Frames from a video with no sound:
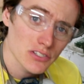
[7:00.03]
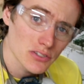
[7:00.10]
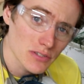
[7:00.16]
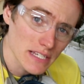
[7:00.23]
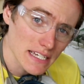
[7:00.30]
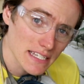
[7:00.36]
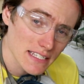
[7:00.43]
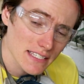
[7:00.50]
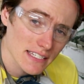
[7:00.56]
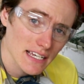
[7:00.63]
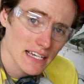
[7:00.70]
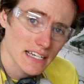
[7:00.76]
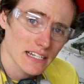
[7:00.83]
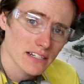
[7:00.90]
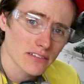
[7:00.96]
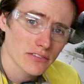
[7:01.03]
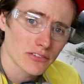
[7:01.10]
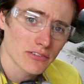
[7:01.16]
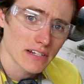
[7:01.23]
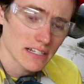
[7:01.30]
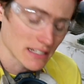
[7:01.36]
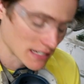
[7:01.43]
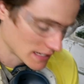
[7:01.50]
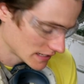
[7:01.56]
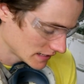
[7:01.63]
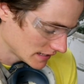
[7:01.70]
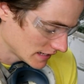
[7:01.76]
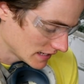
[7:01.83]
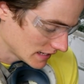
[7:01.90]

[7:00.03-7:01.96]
to the inside of the red line,